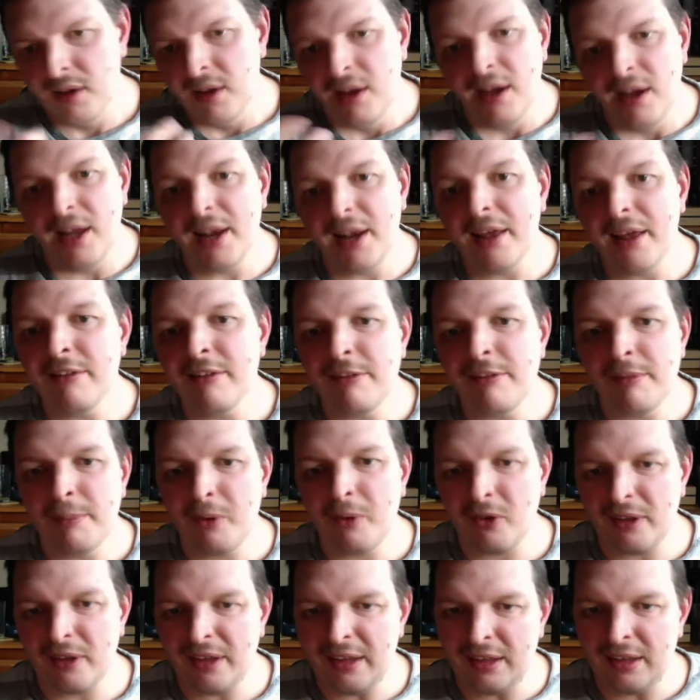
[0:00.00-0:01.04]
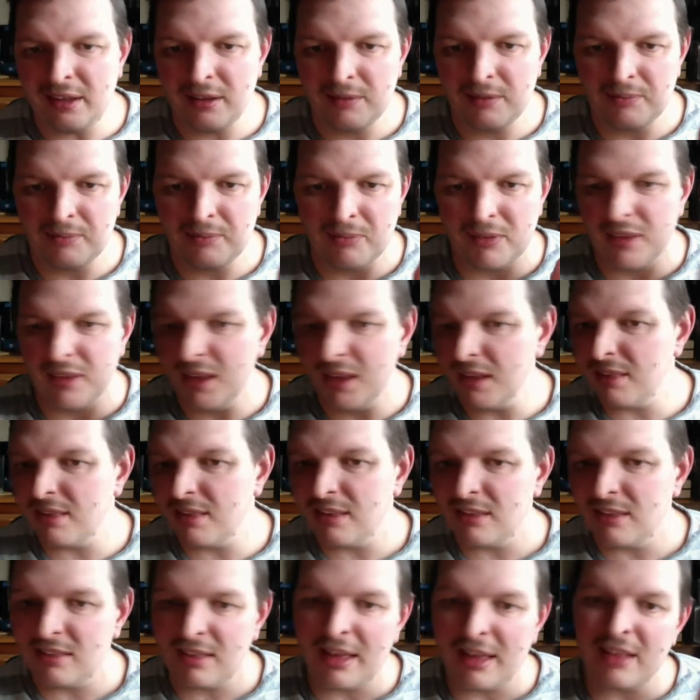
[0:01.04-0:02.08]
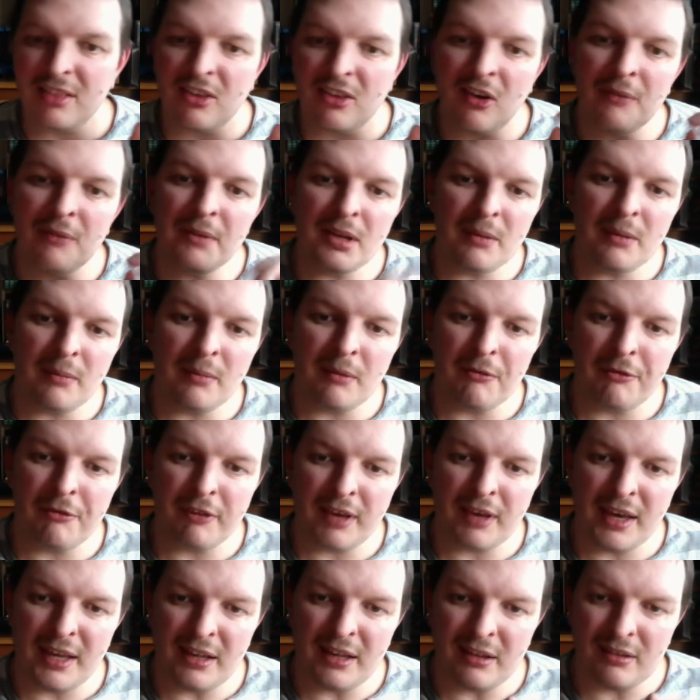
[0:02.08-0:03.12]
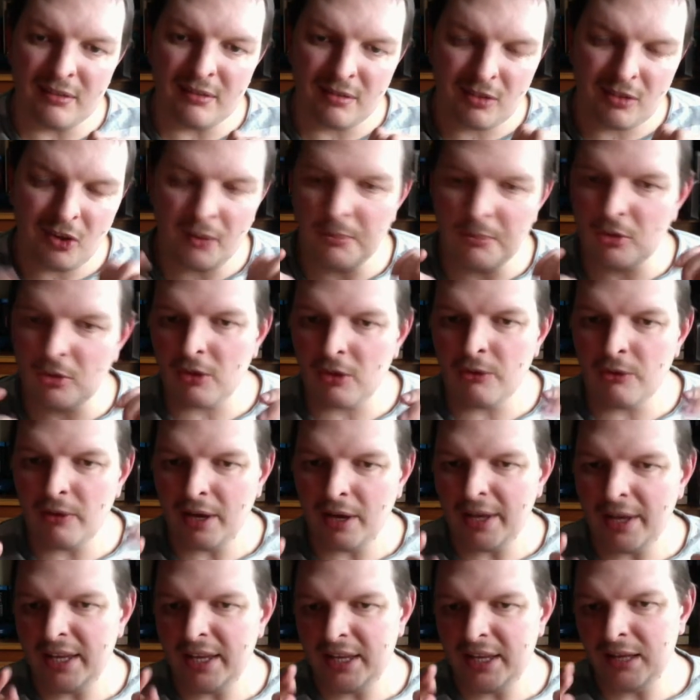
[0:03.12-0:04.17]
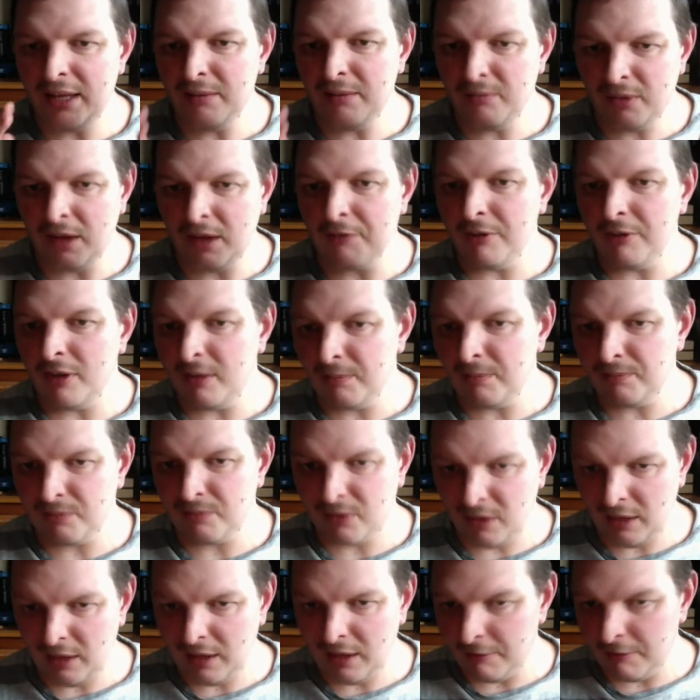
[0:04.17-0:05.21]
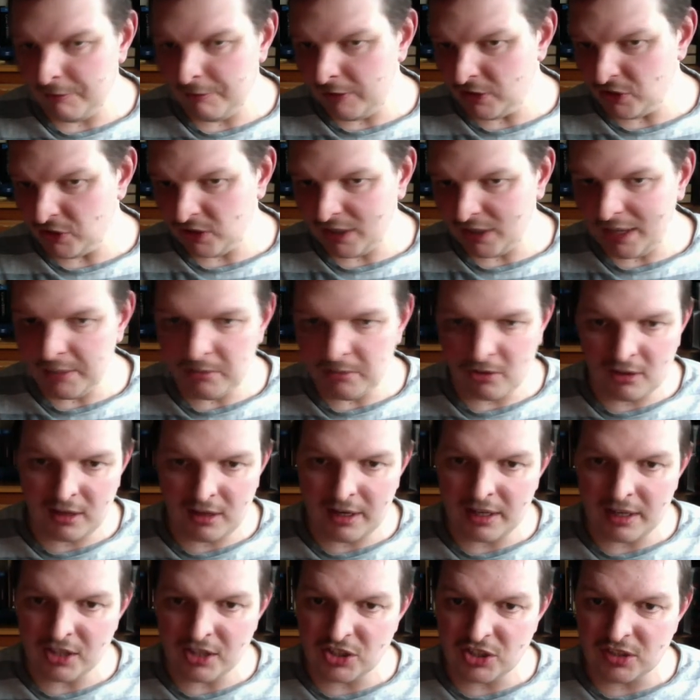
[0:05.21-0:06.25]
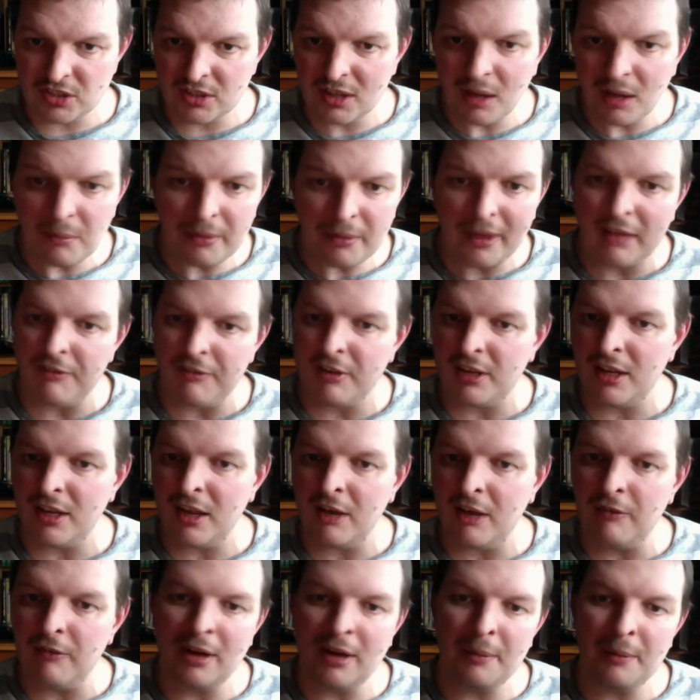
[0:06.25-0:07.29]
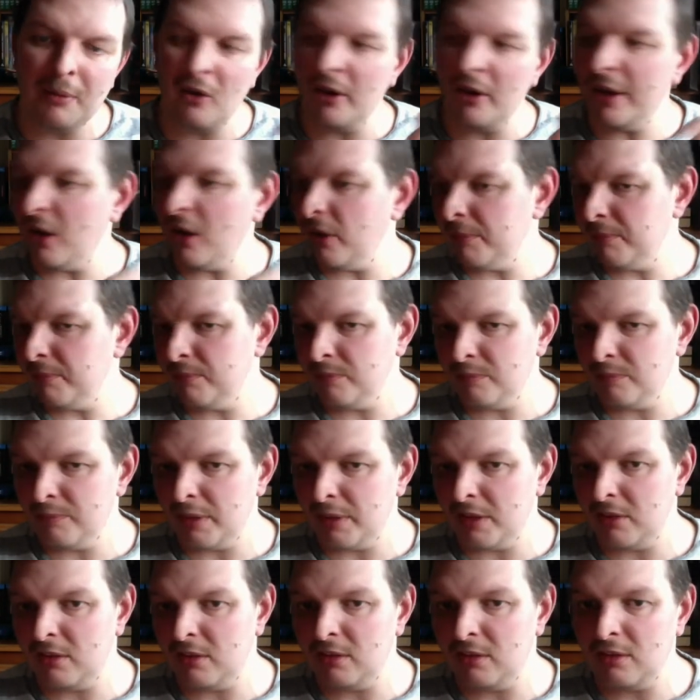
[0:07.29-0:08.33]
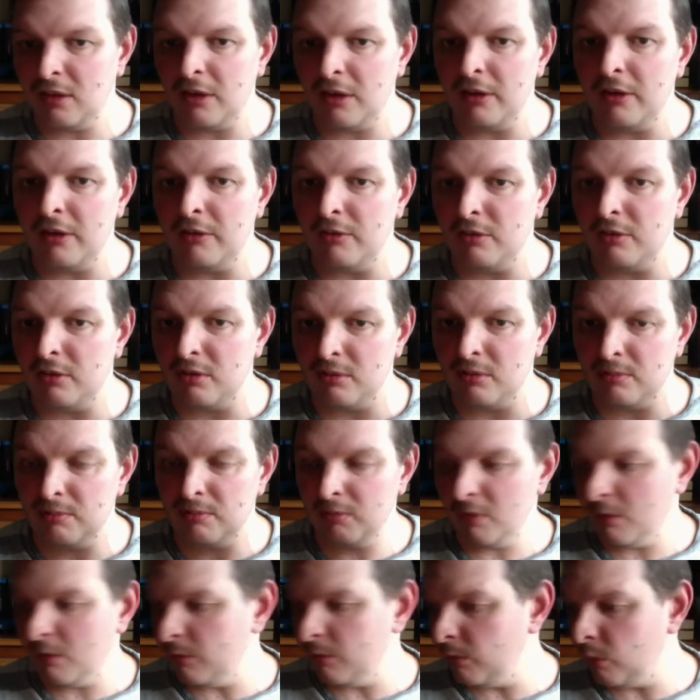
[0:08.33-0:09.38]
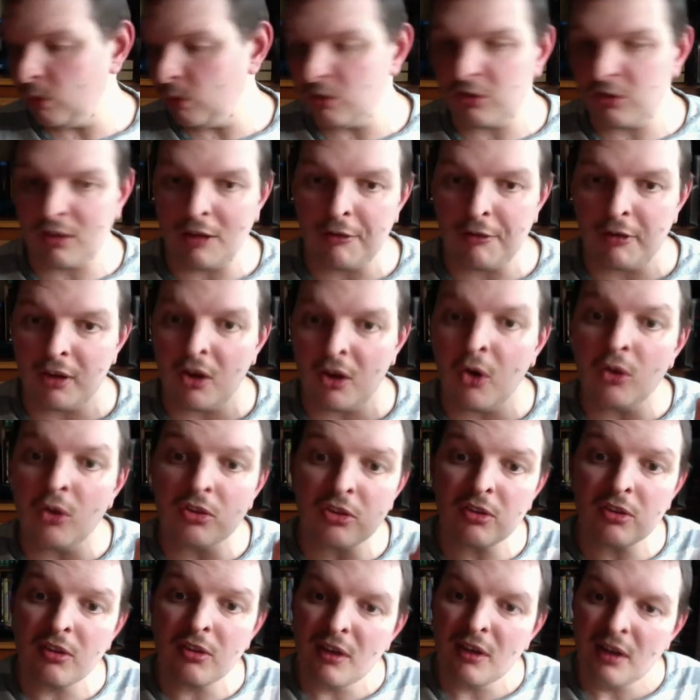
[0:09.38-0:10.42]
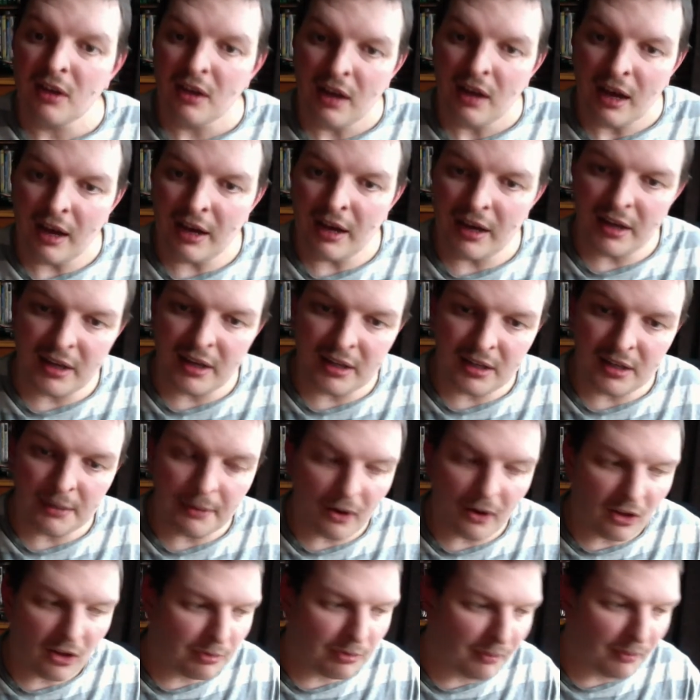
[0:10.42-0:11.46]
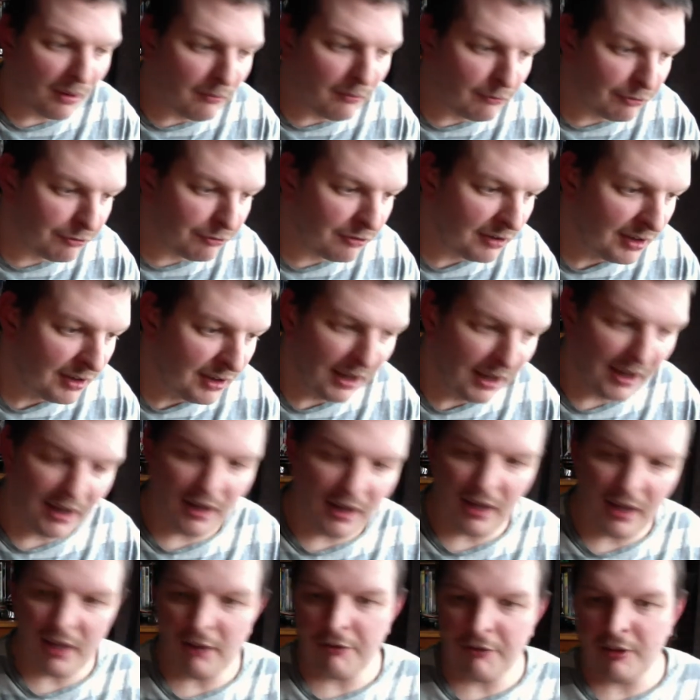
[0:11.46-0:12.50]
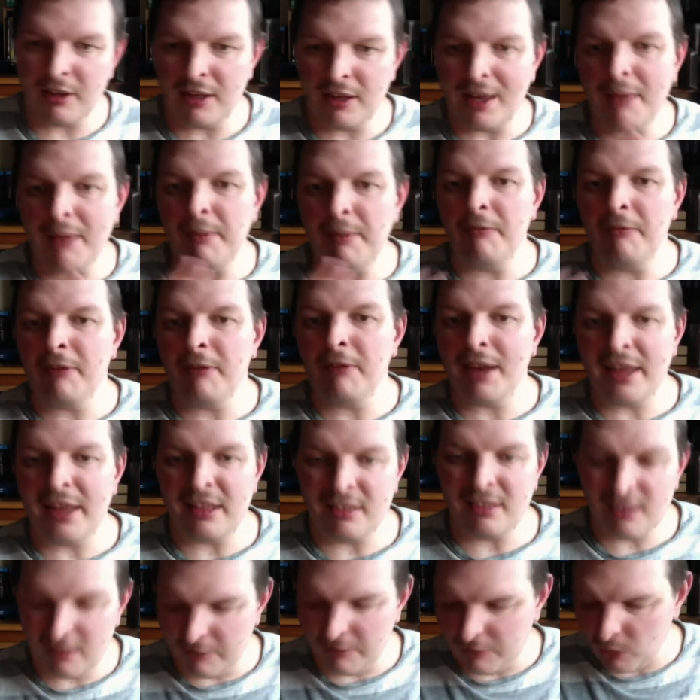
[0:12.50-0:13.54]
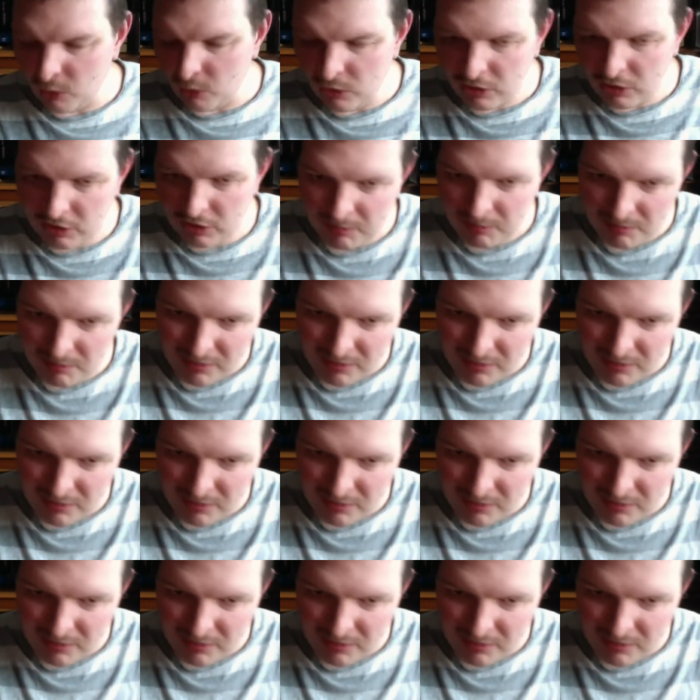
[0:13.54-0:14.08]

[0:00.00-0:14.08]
Hello everybody. Yes, it's that time in the month again. Time to do another Retro Games Collection update video whereby I basically tell you what stuff I got in the past month. Anything gaming related, of course.